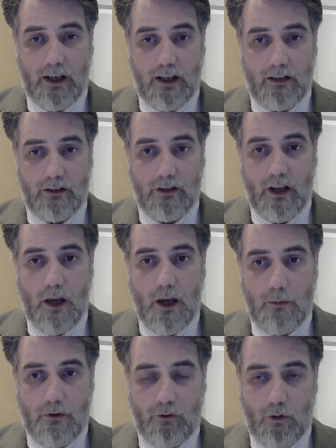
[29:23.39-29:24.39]
killed
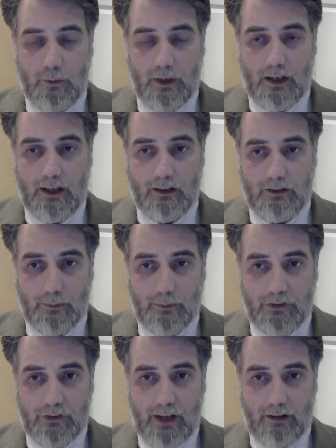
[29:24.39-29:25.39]
before being killed
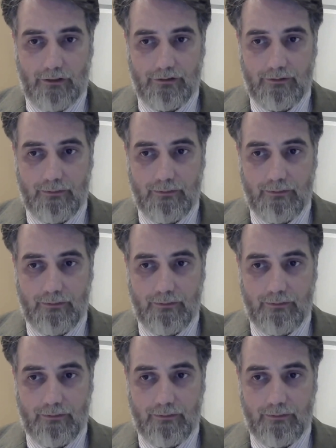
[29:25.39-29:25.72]
himself.